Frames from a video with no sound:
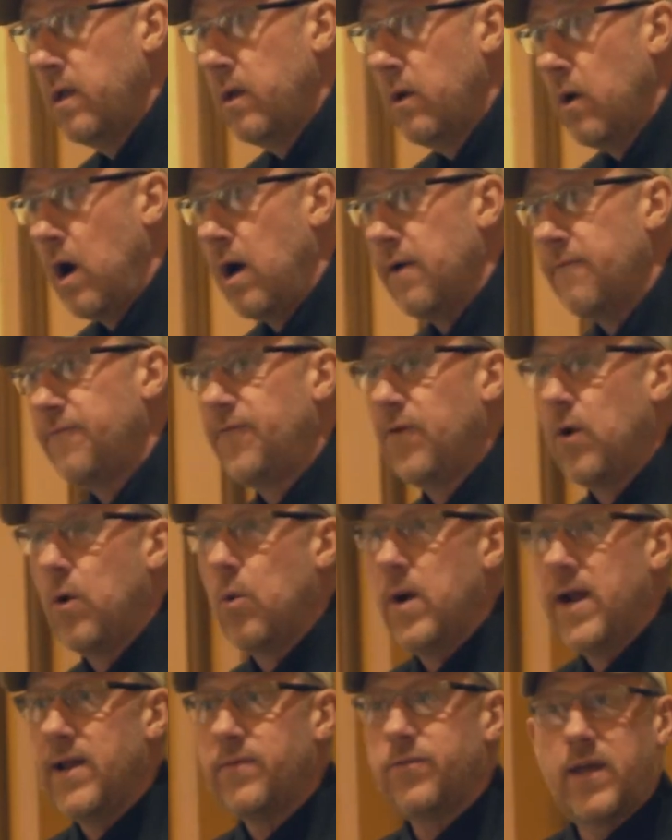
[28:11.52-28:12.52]
on full
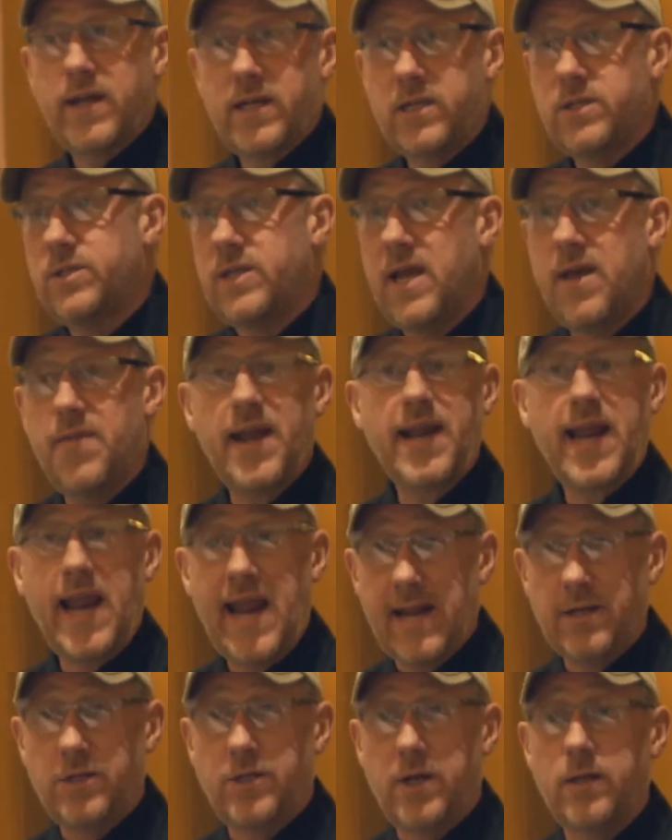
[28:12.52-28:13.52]
width. They just say they
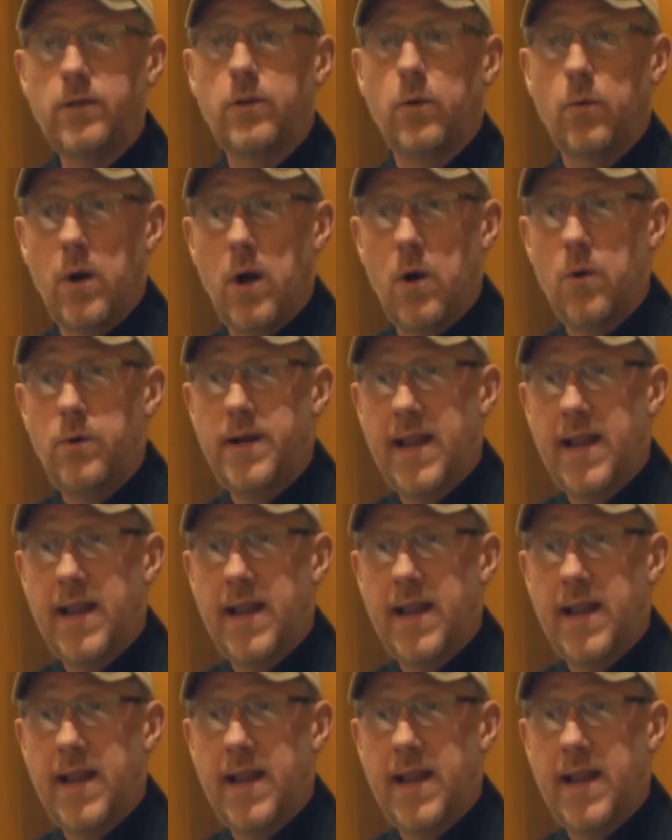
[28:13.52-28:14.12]
can't shut the road